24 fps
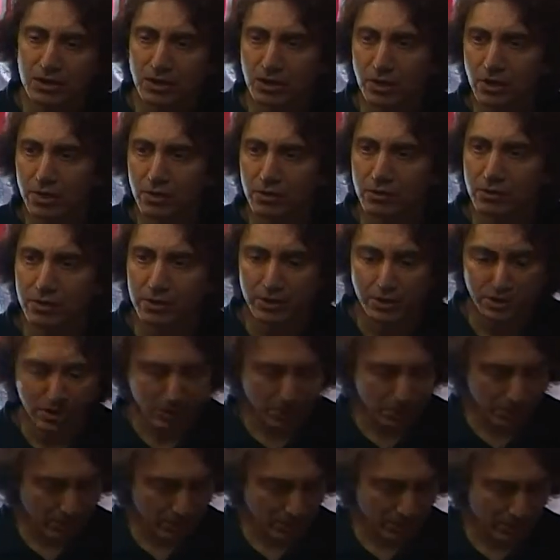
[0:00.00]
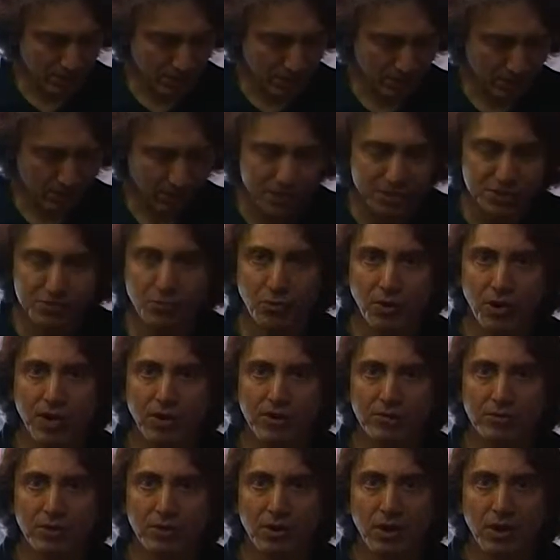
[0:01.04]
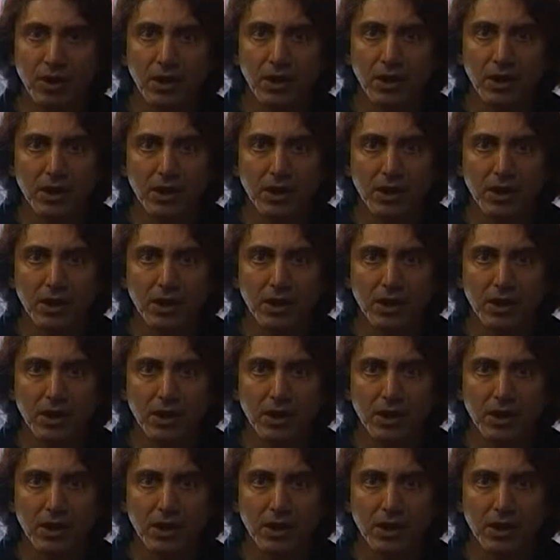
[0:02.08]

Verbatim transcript: You know, and uh, it's rigged.